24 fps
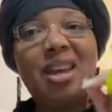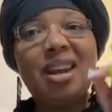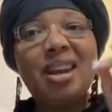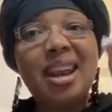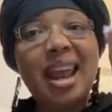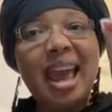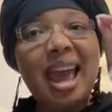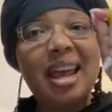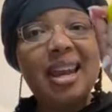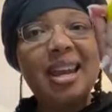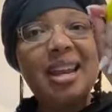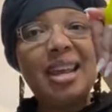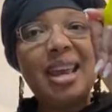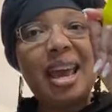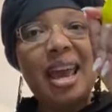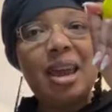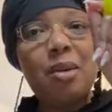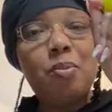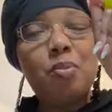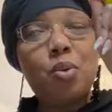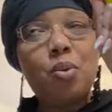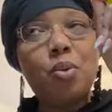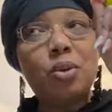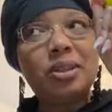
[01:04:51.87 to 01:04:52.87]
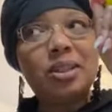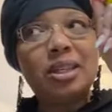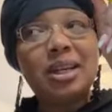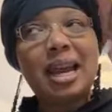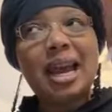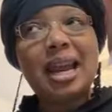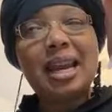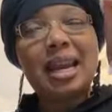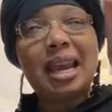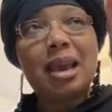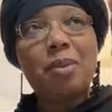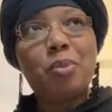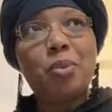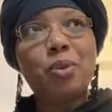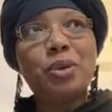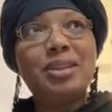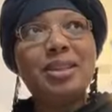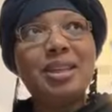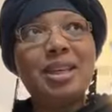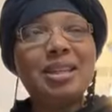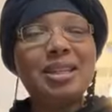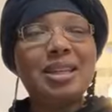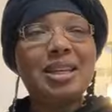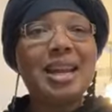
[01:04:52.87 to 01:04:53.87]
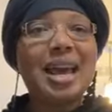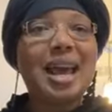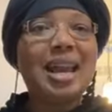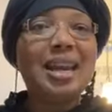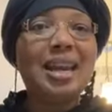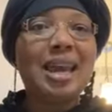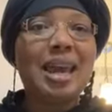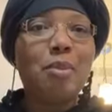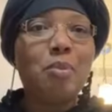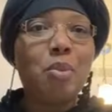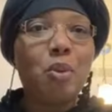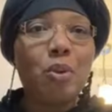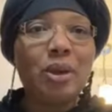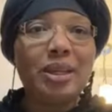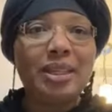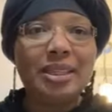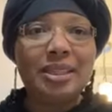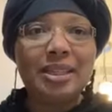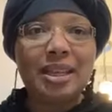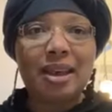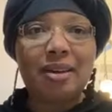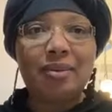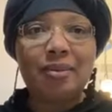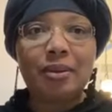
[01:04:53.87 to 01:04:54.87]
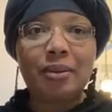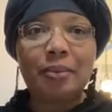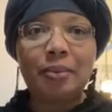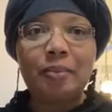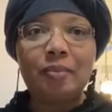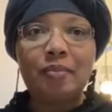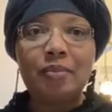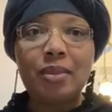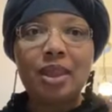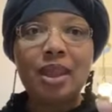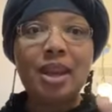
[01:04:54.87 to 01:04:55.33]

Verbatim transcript: 98 points, 98.6 and 98.7.